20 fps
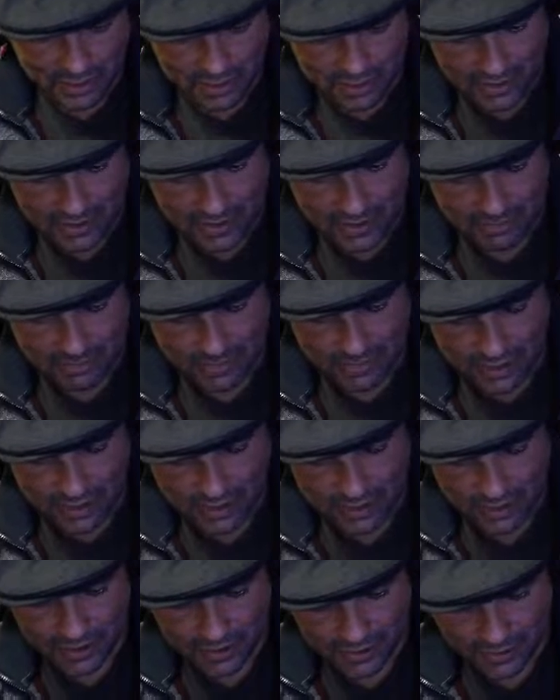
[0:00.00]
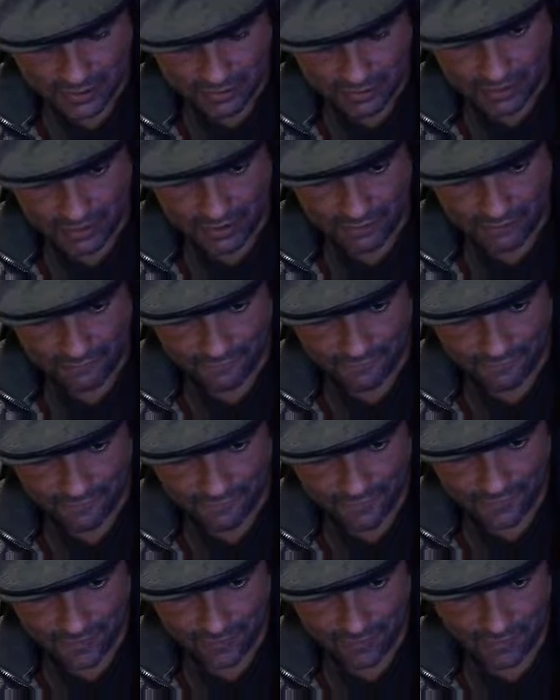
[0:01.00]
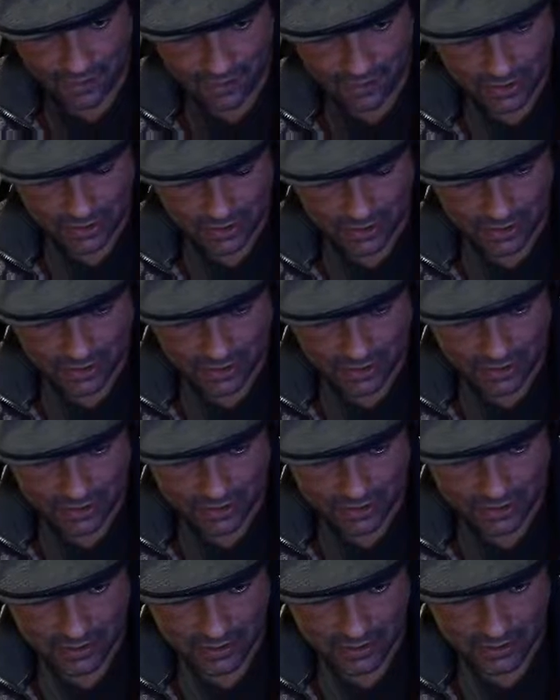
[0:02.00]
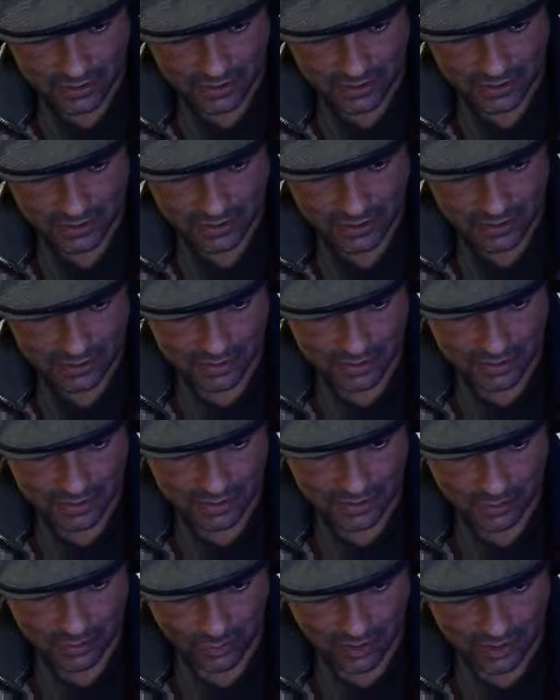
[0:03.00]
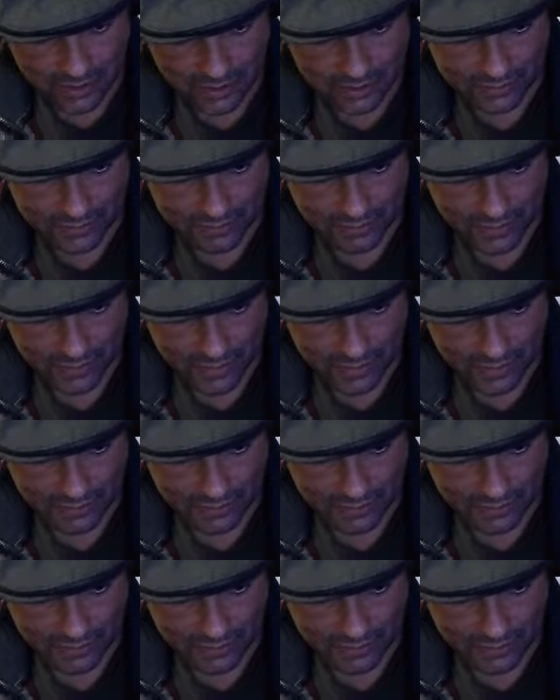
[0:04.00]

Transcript: Let me do a diff with the one I